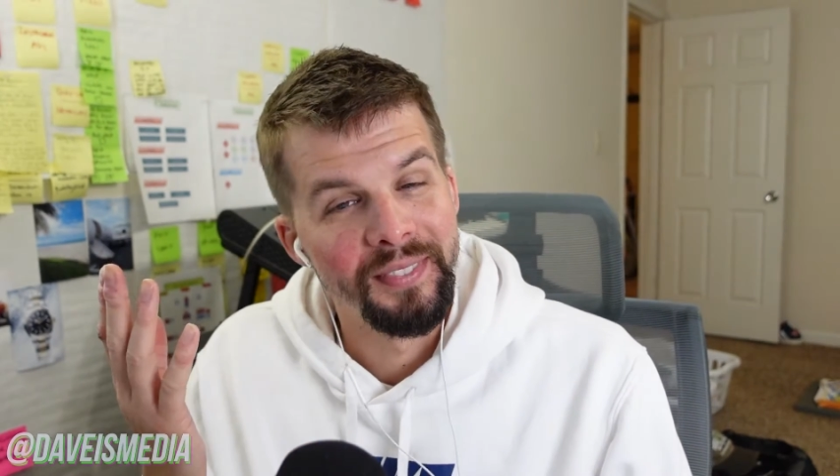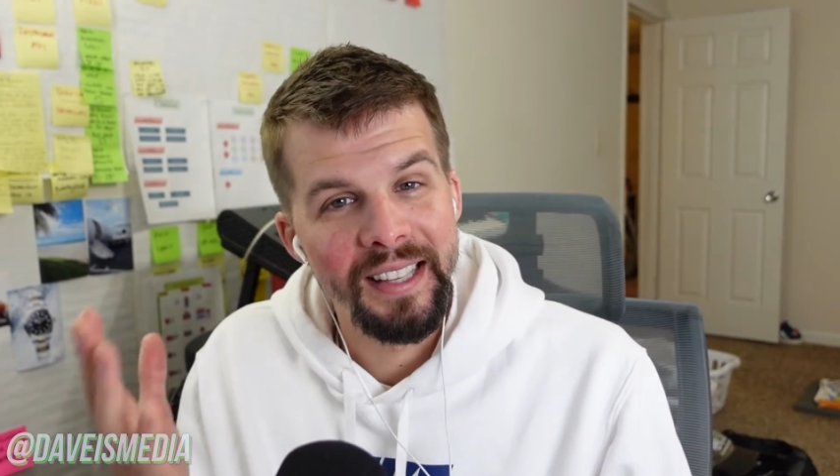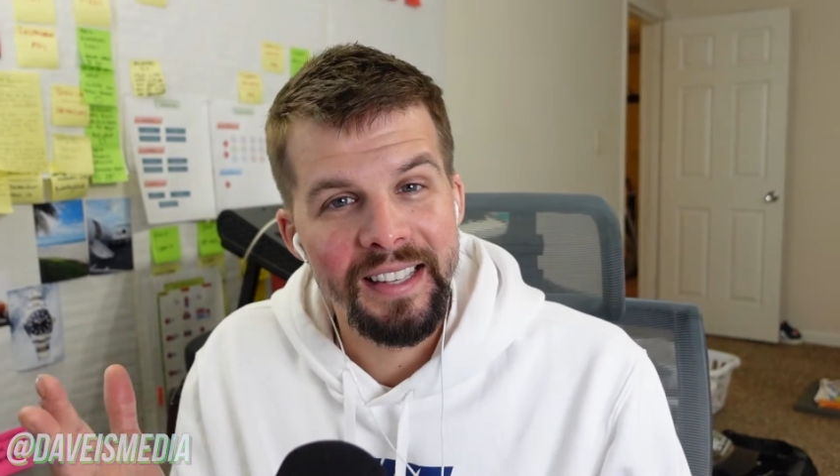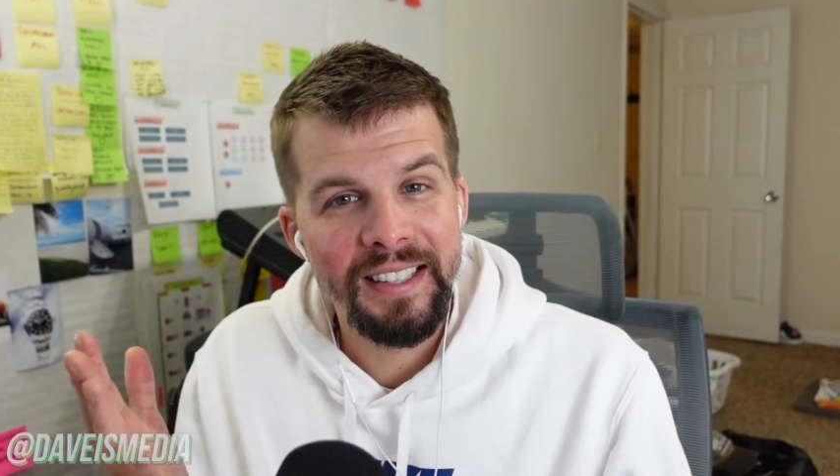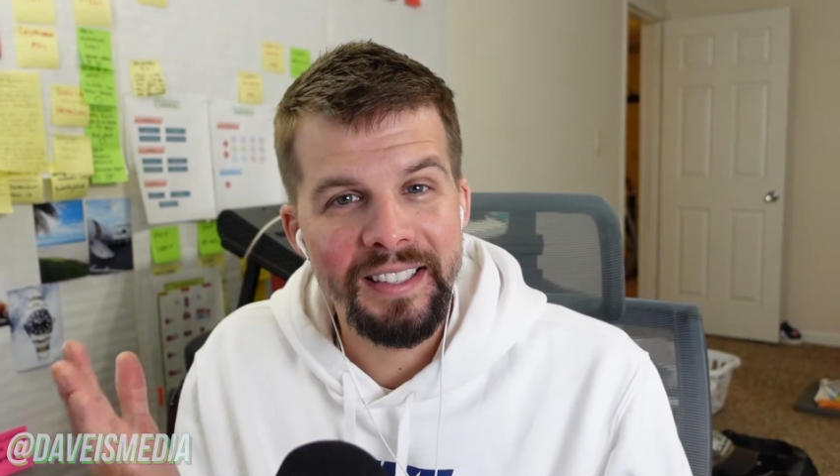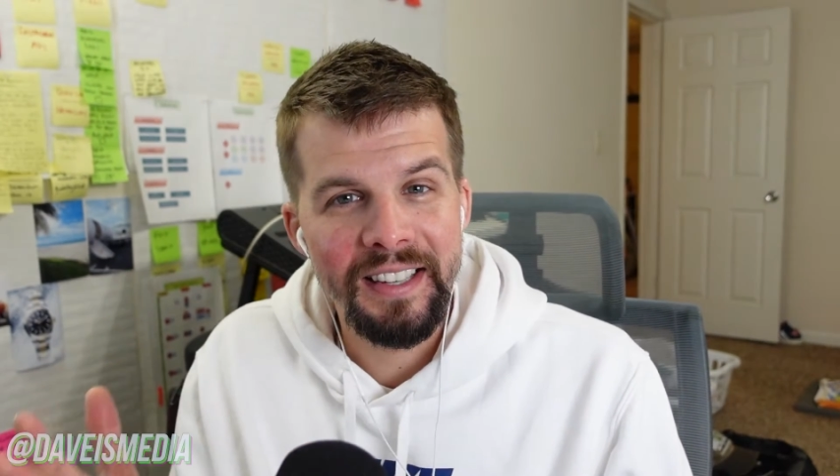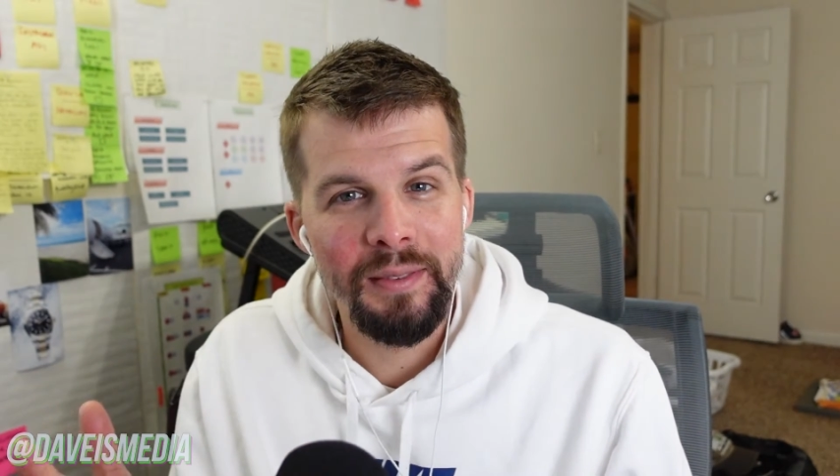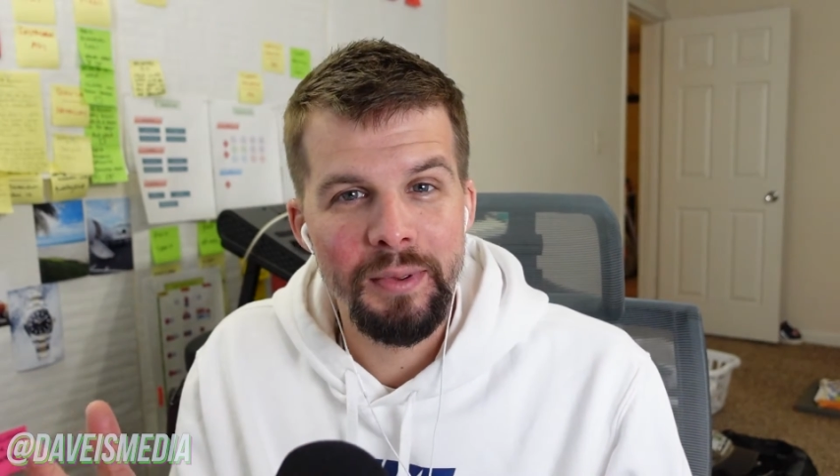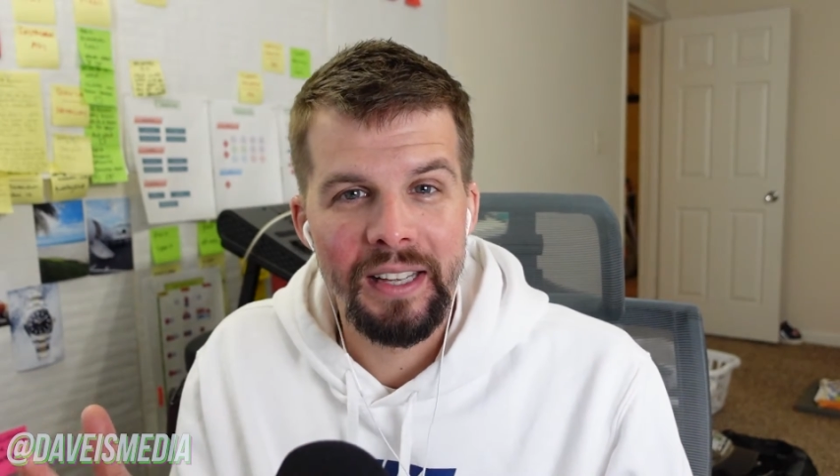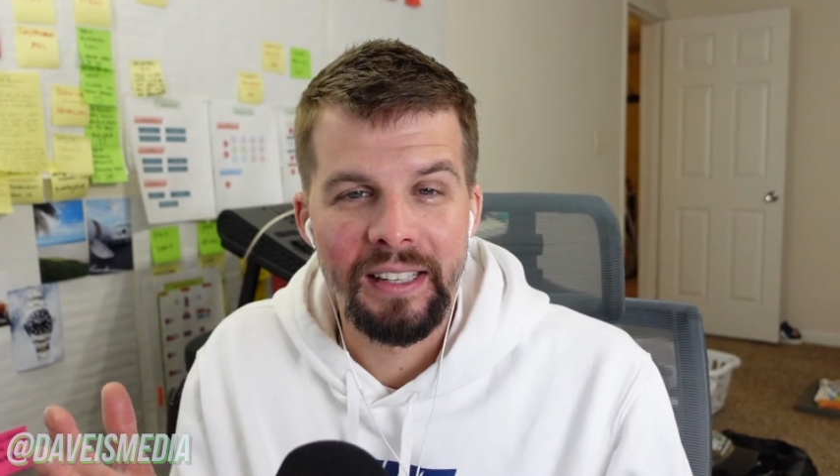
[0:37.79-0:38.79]
this is going
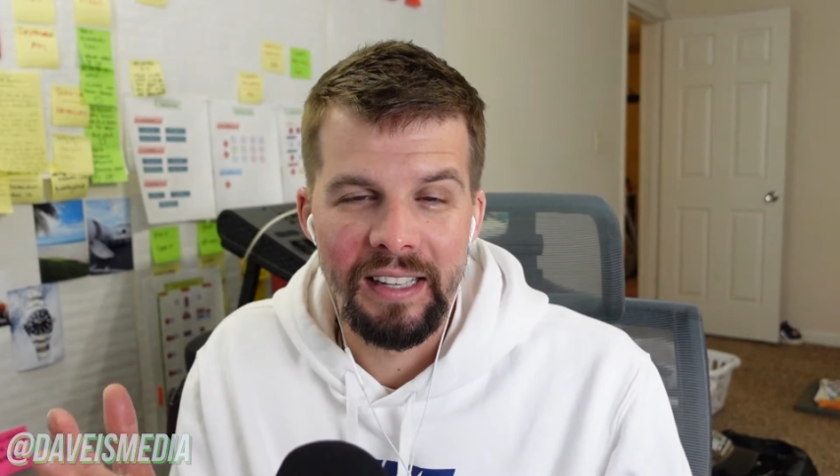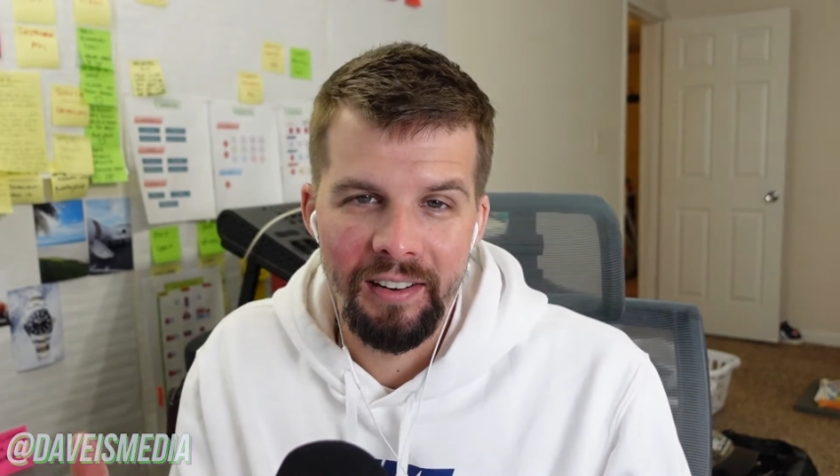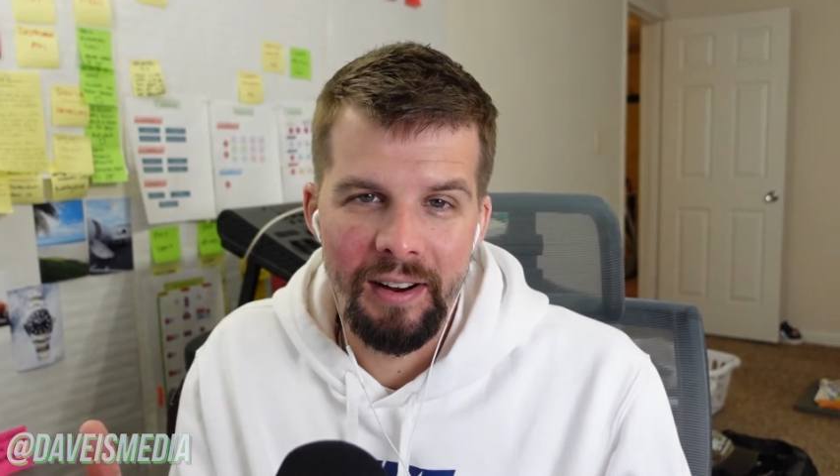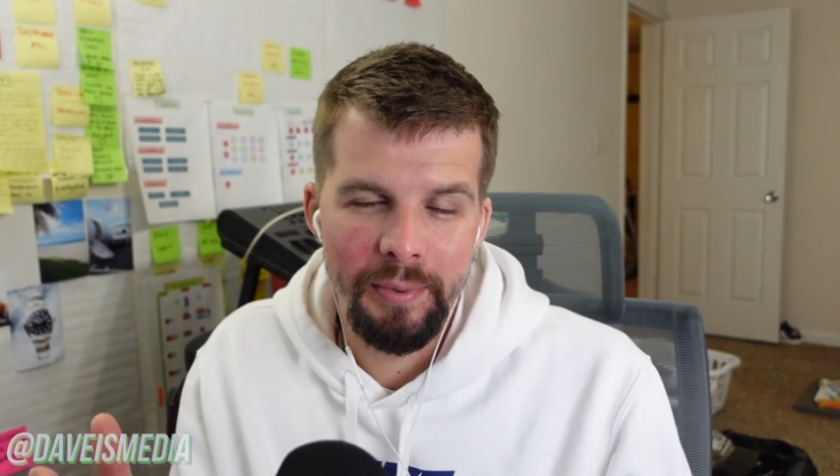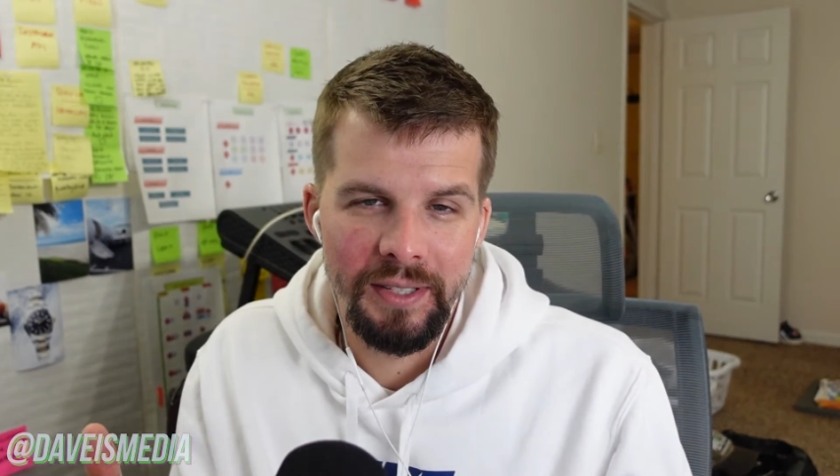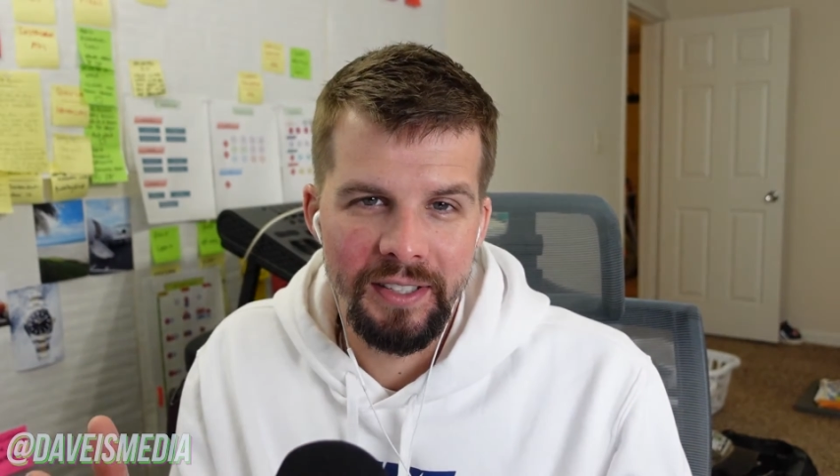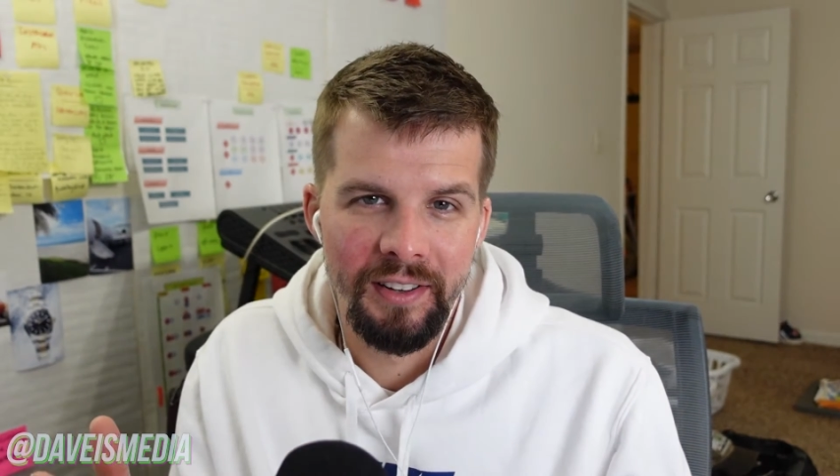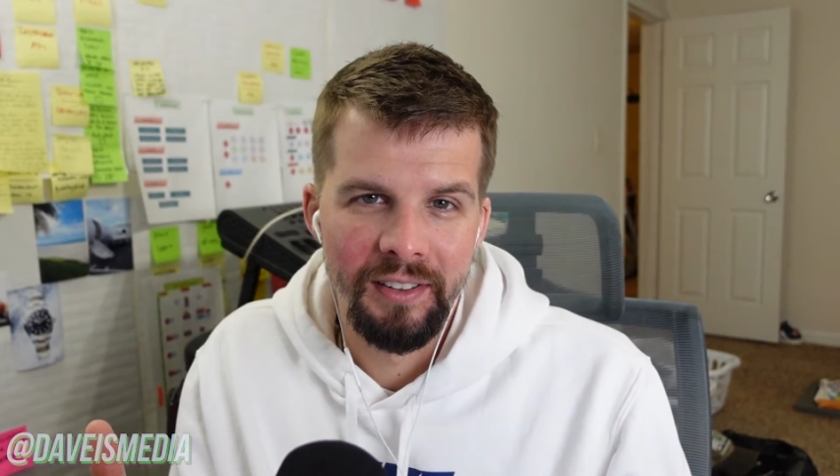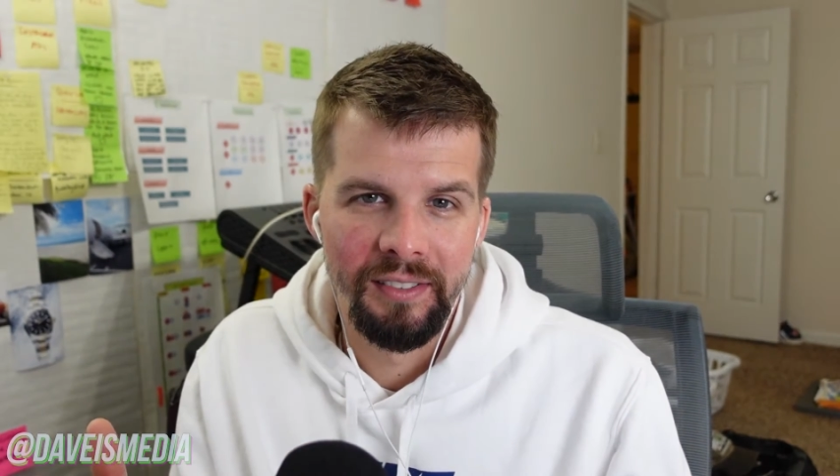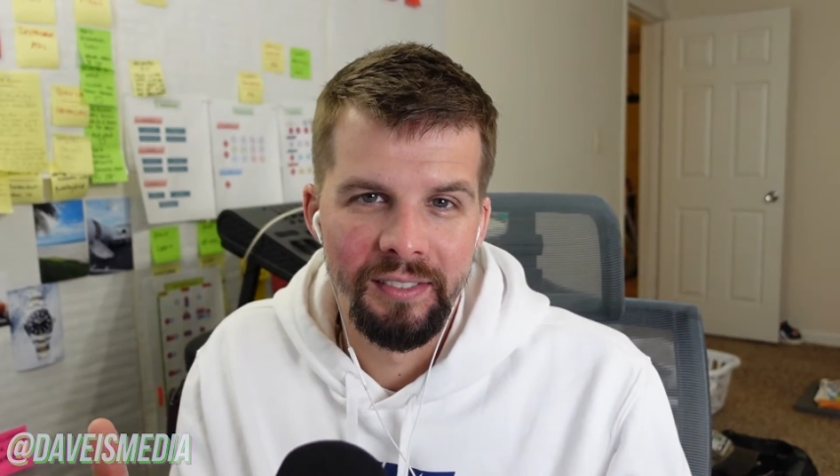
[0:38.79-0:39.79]
to be a gear
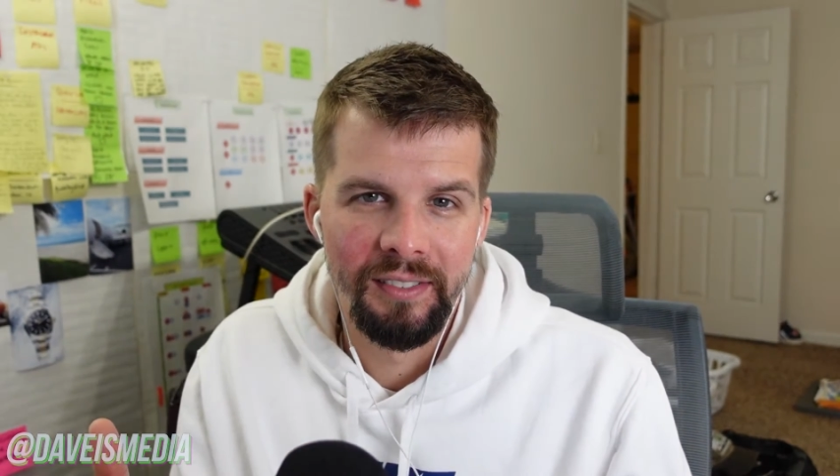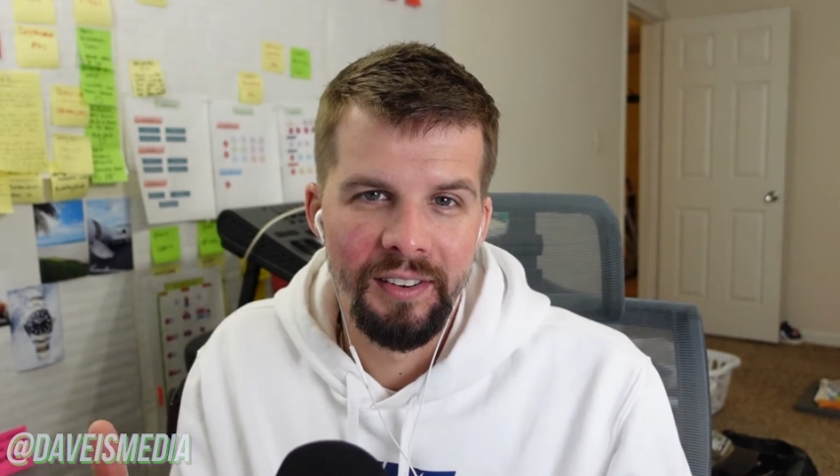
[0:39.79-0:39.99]
episode.